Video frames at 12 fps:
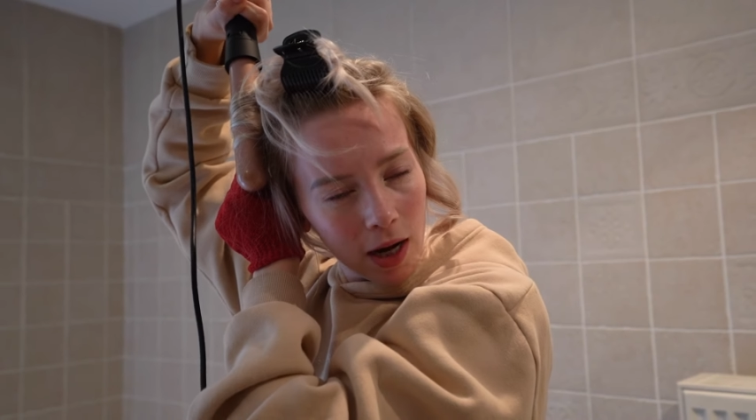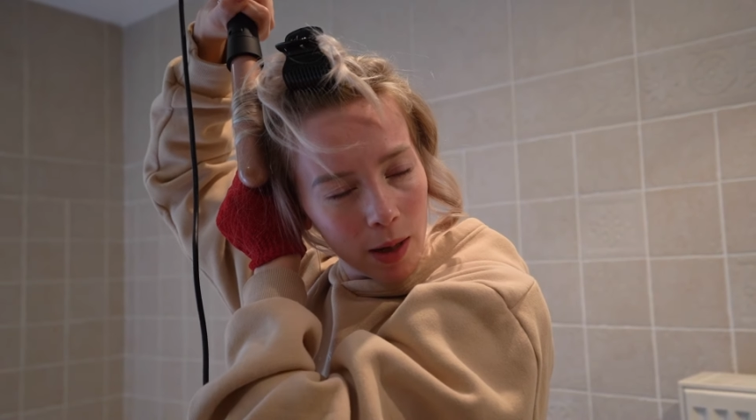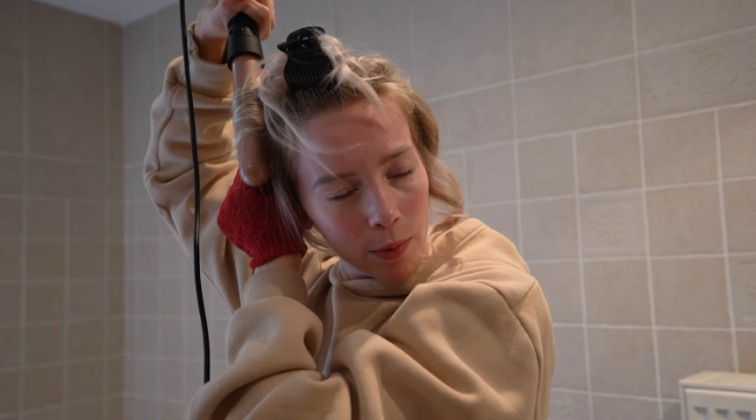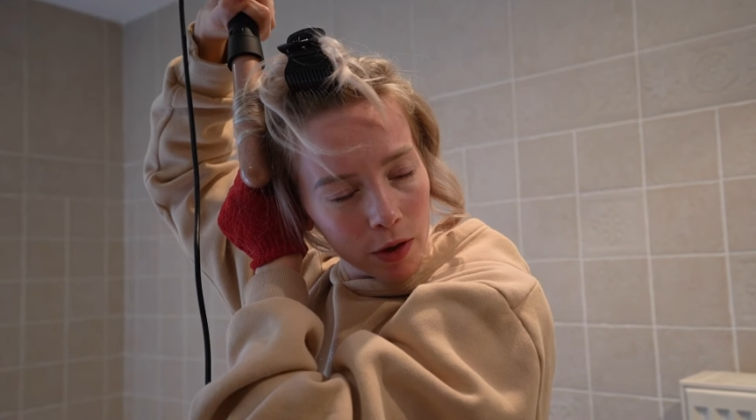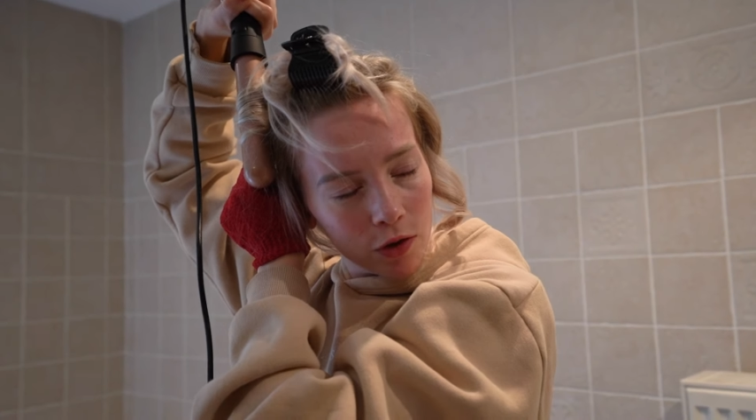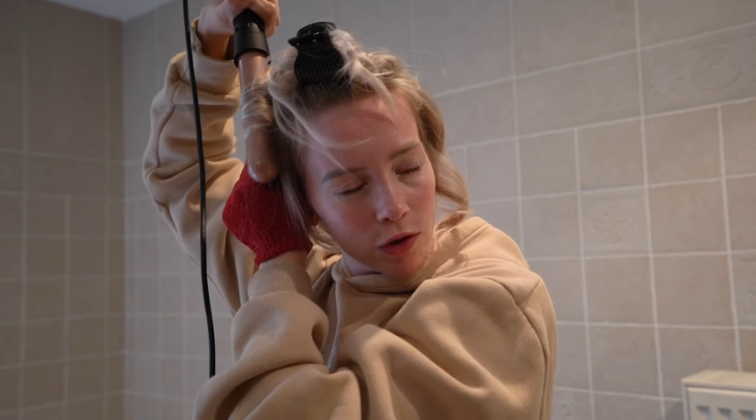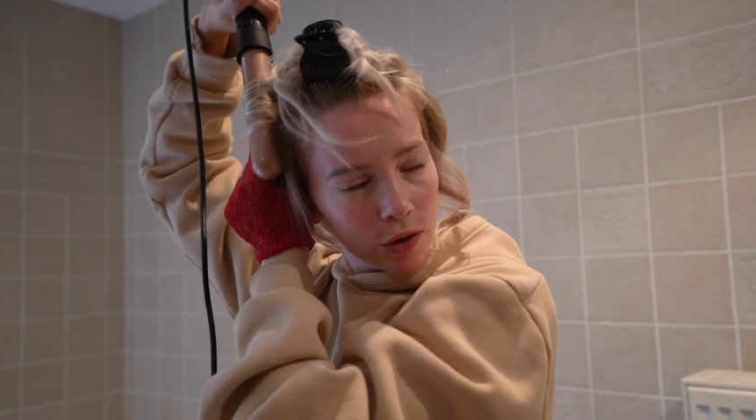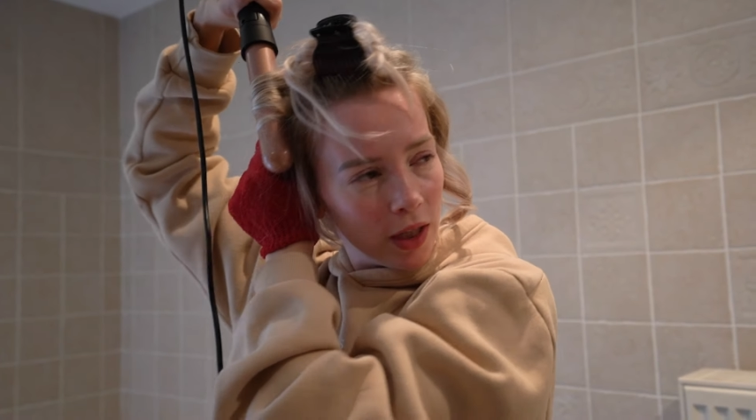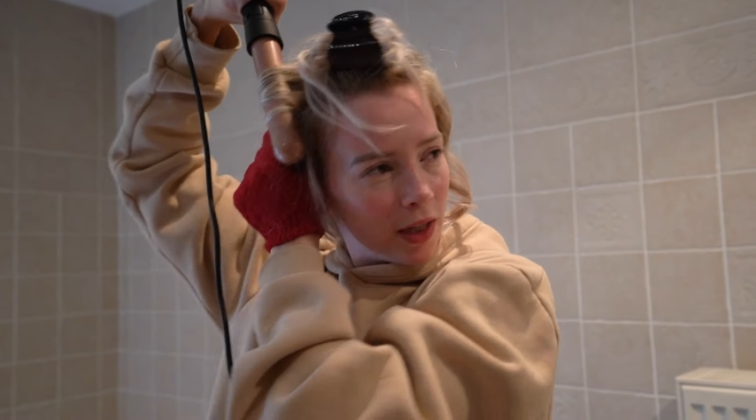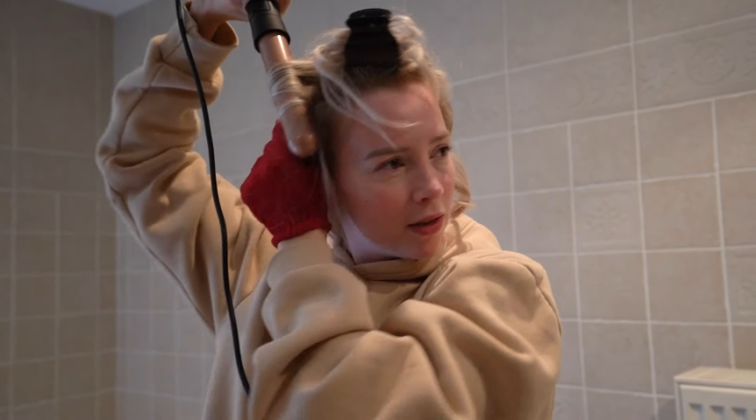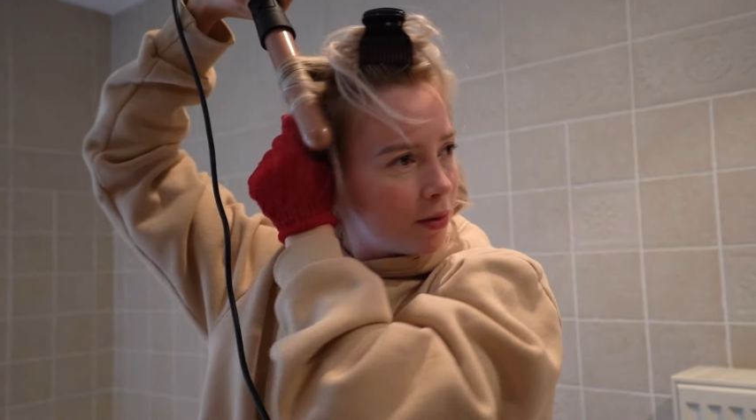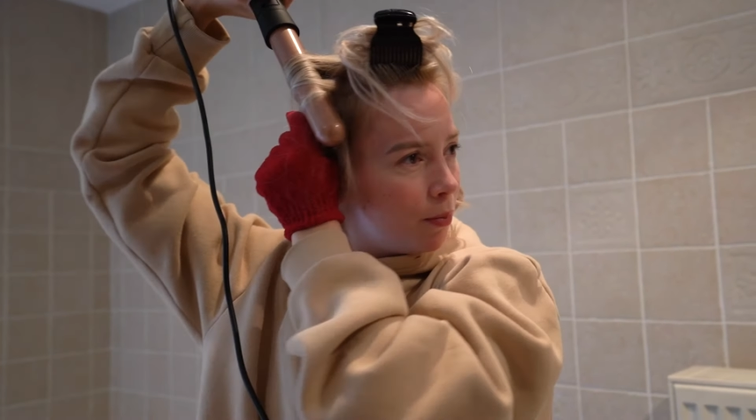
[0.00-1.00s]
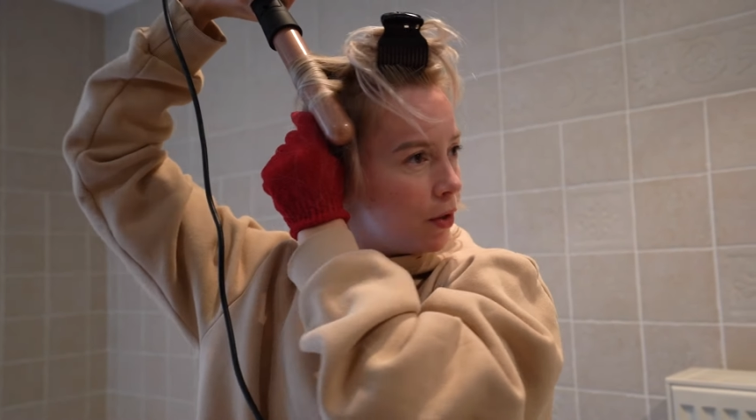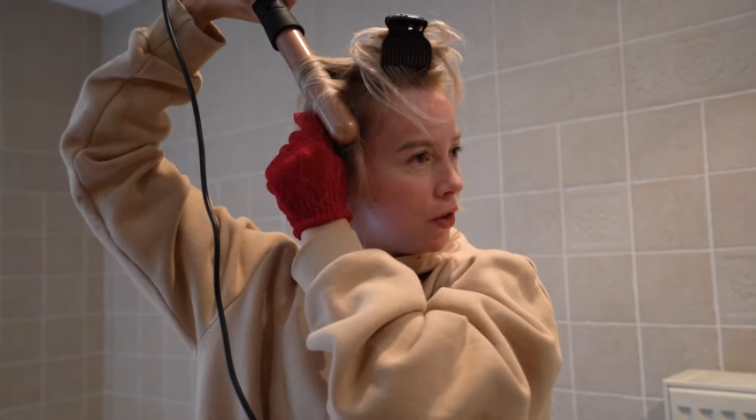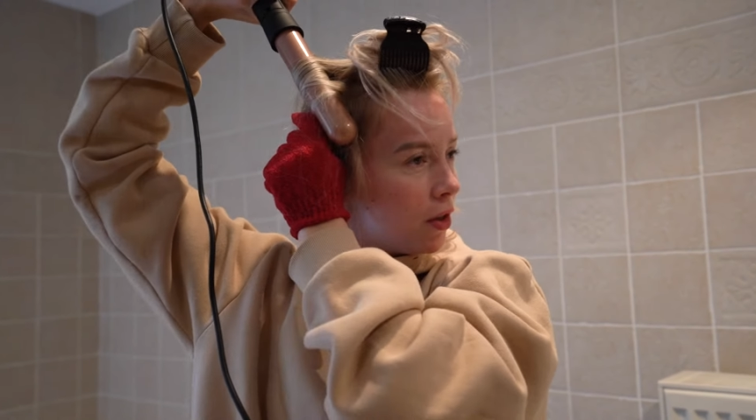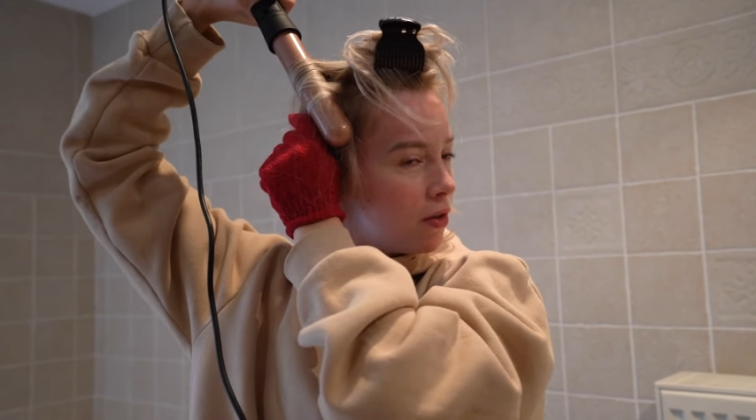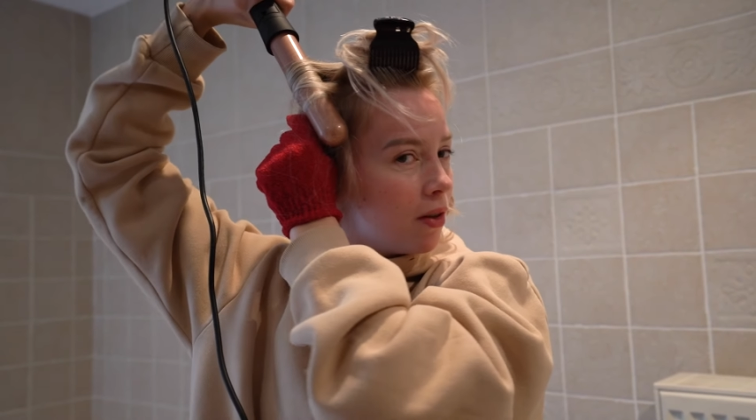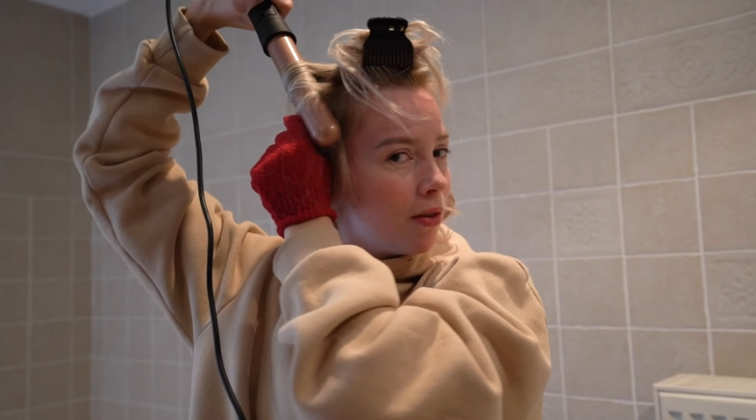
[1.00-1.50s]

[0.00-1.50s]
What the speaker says: I'm not sure yet, but just to